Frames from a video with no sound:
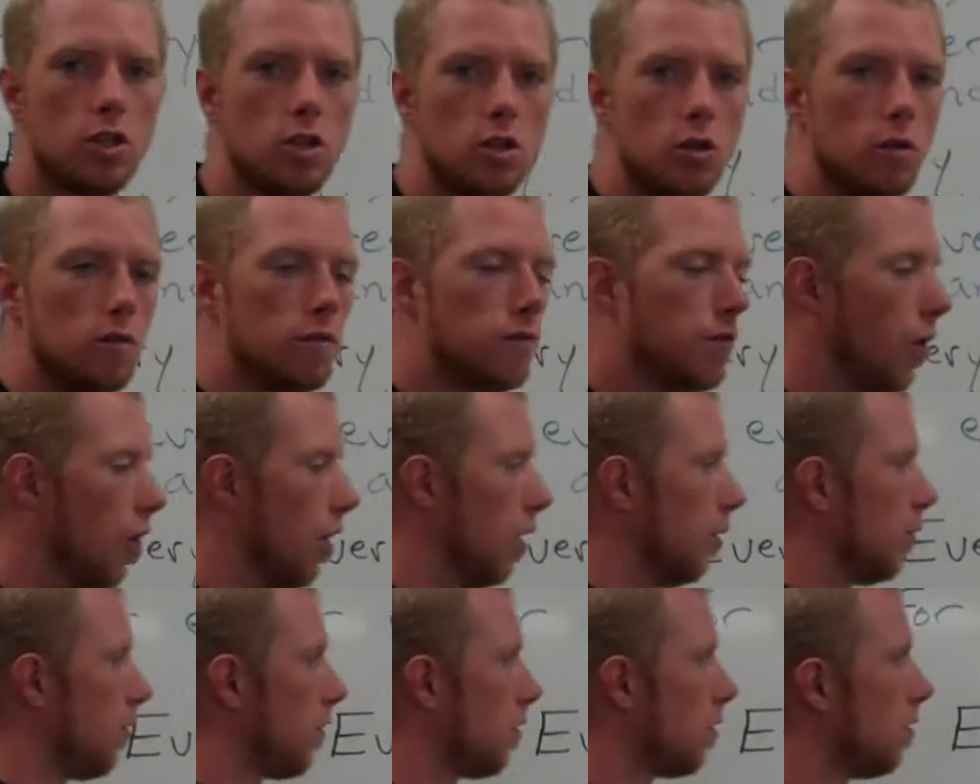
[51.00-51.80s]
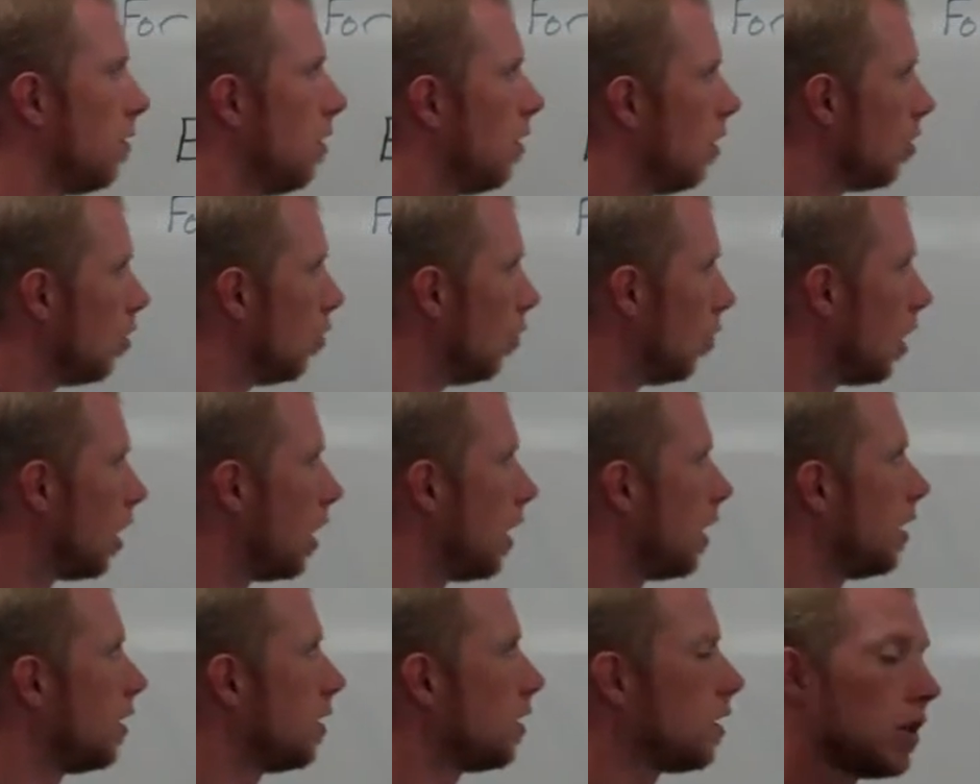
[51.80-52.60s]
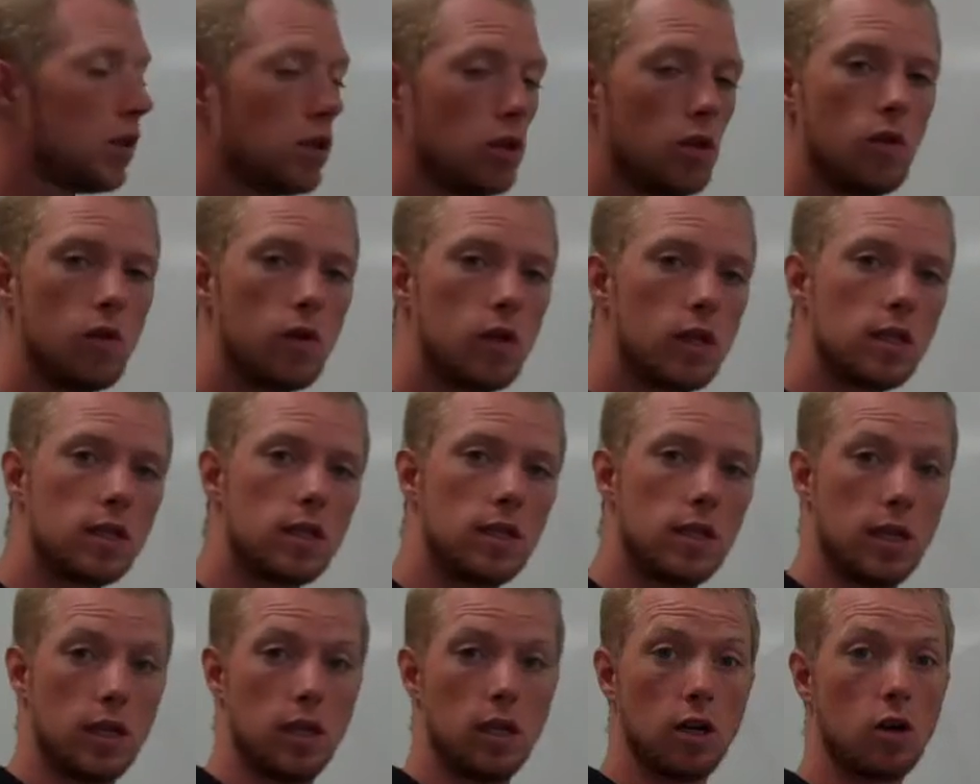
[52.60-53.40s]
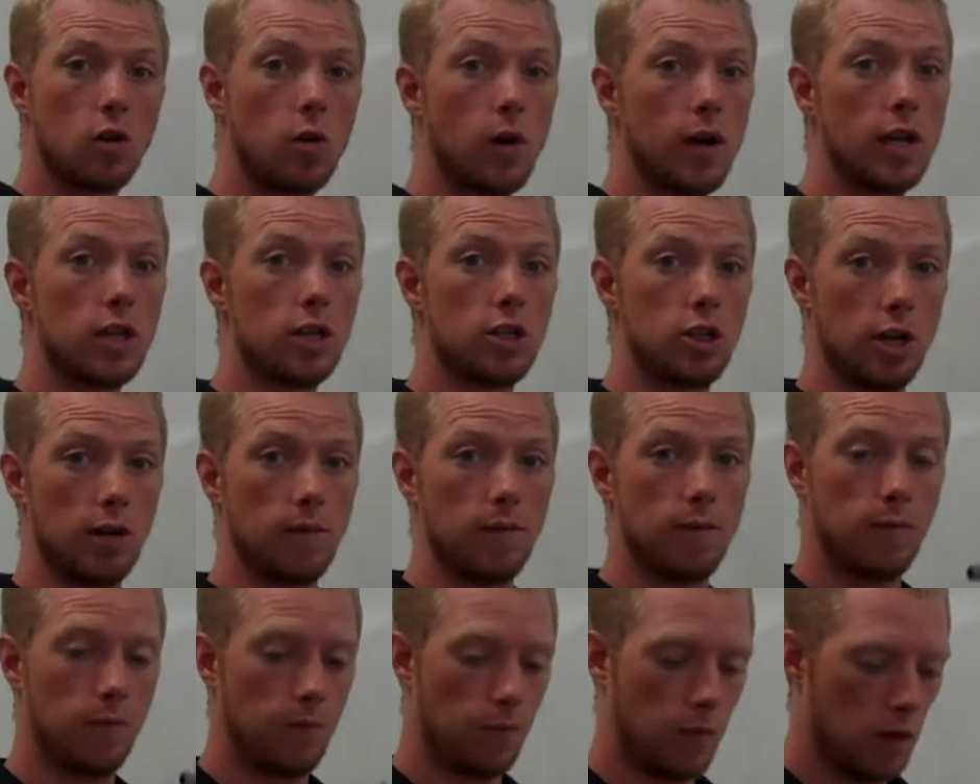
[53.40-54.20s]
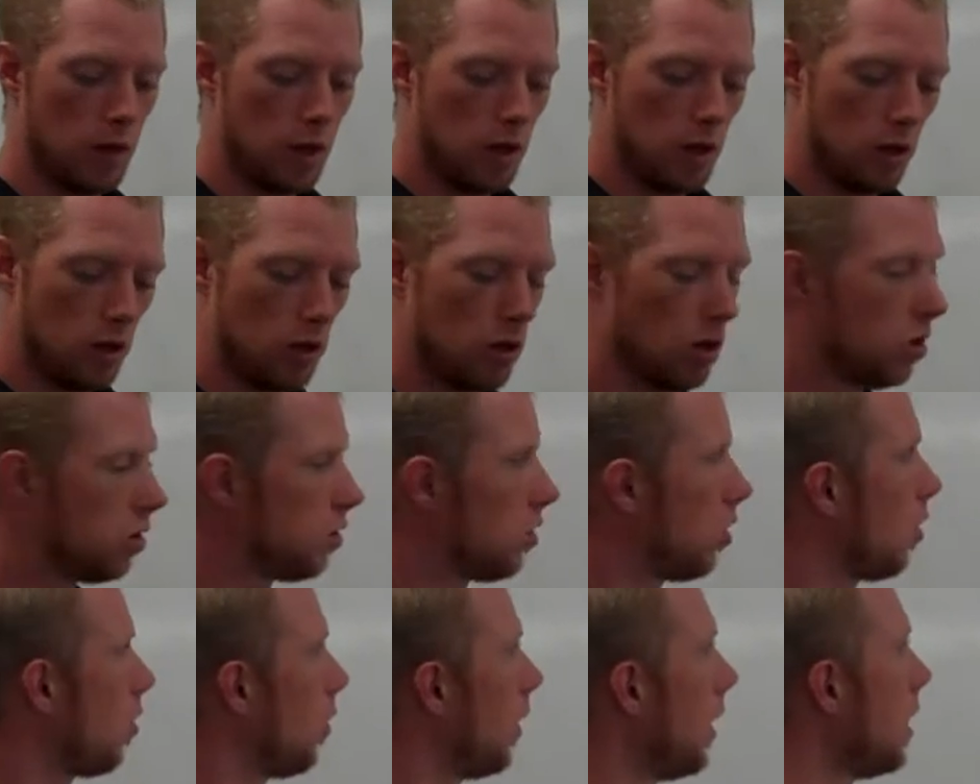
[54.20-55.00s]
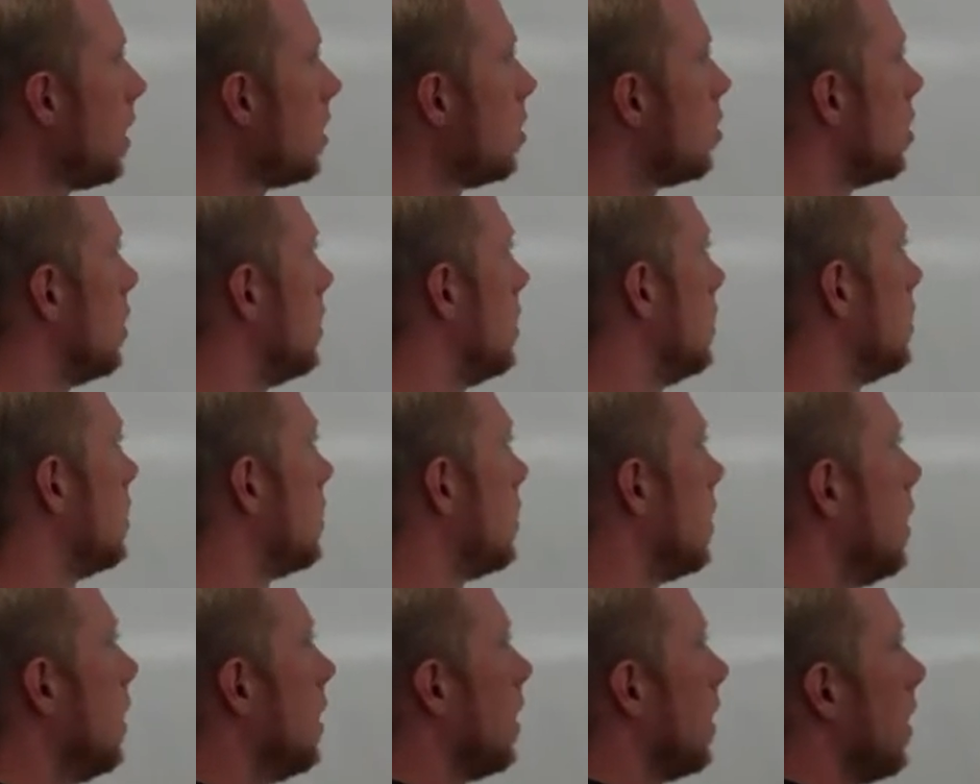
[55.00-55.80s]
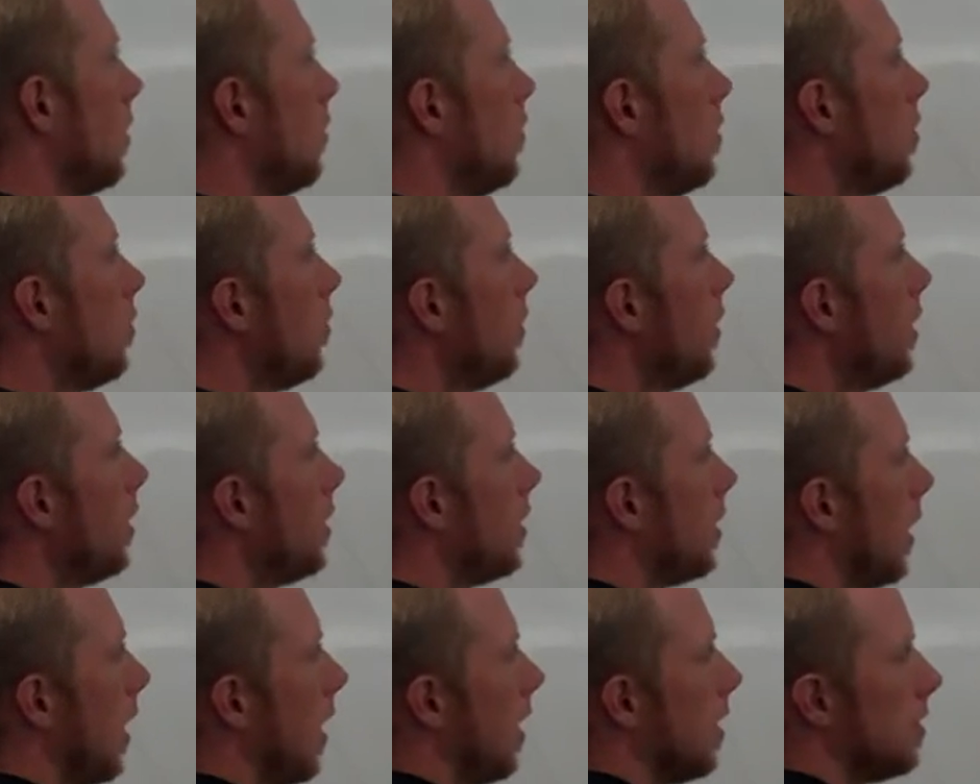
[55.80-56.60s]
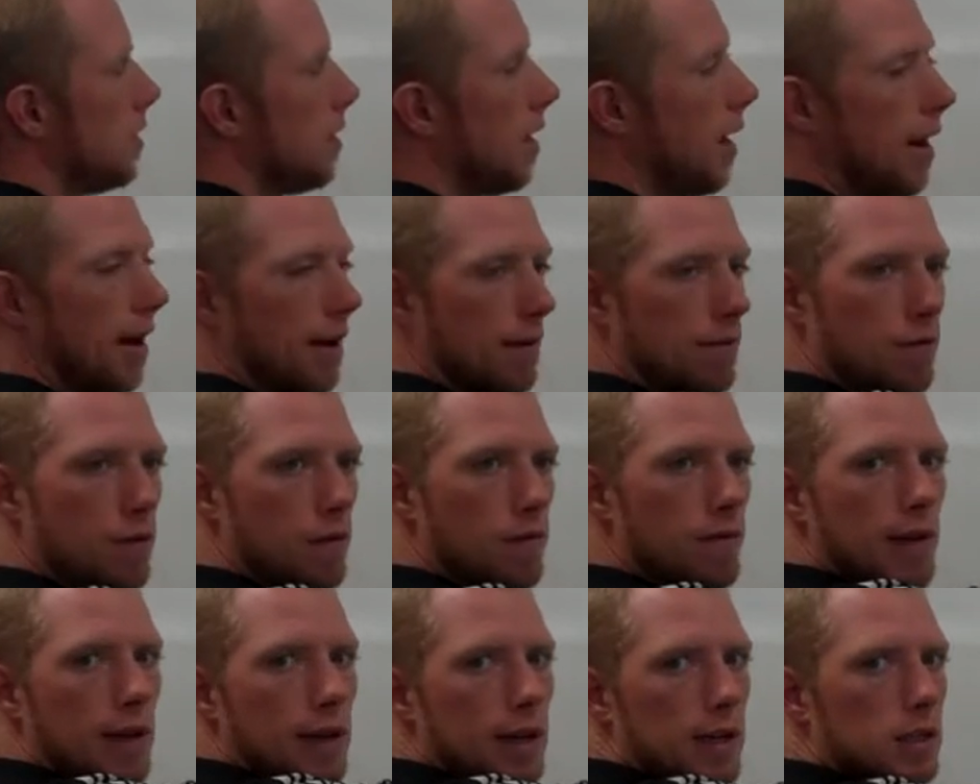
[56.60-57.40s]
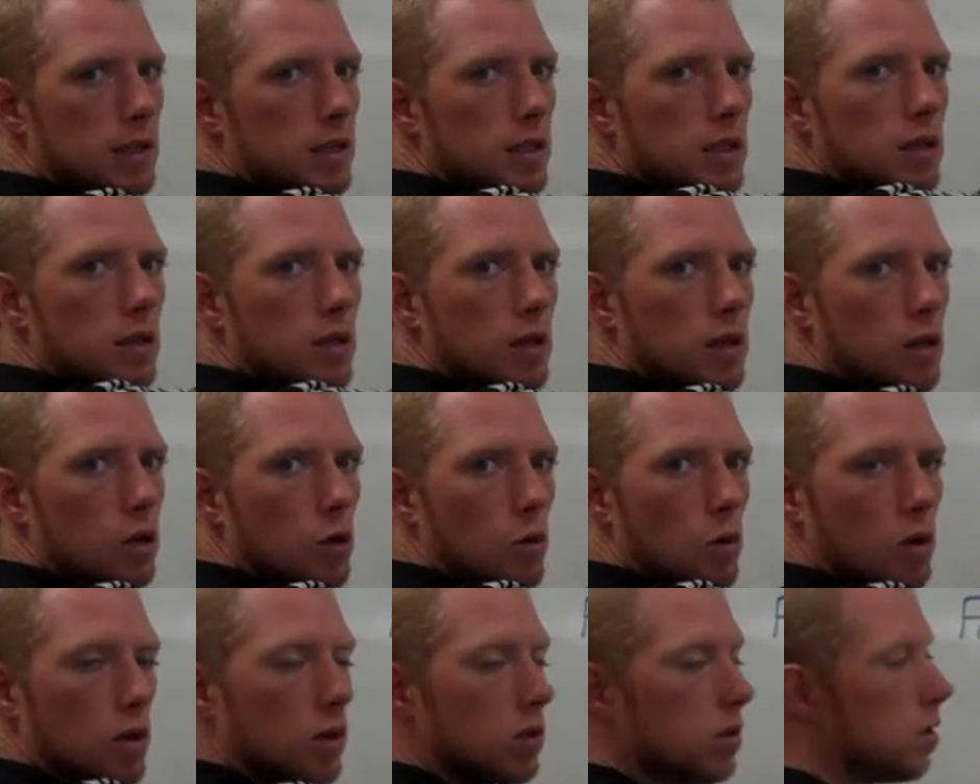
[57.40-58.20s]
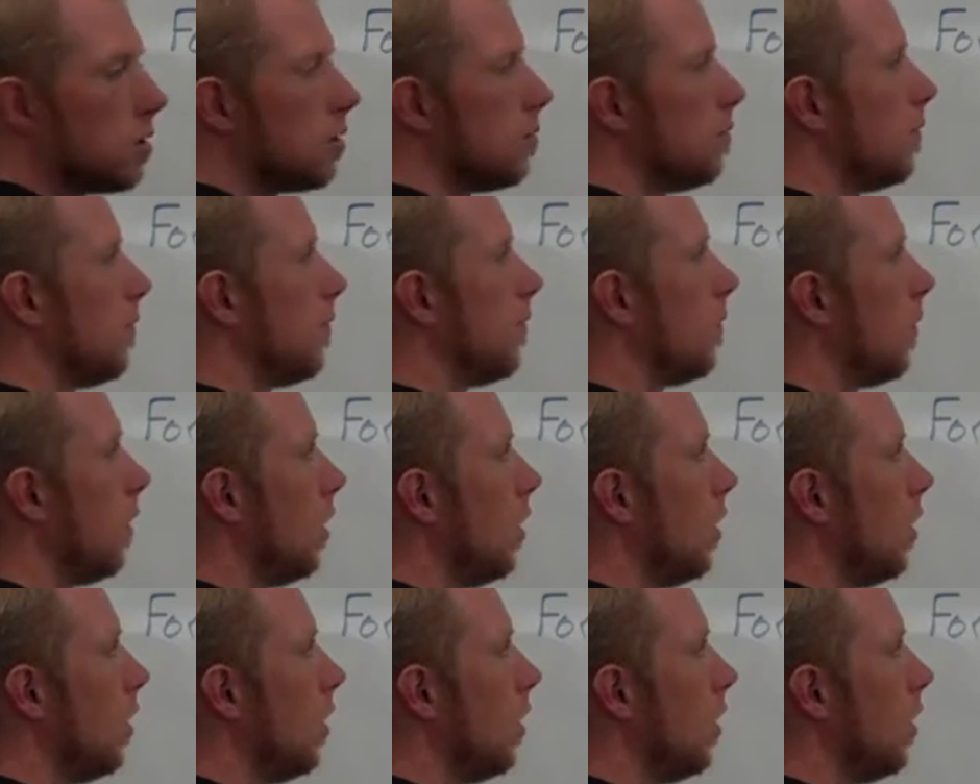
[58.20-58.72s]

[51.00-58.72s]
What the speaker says: in two forms. One, you can see an equation. Those equations can be written as f of x equals,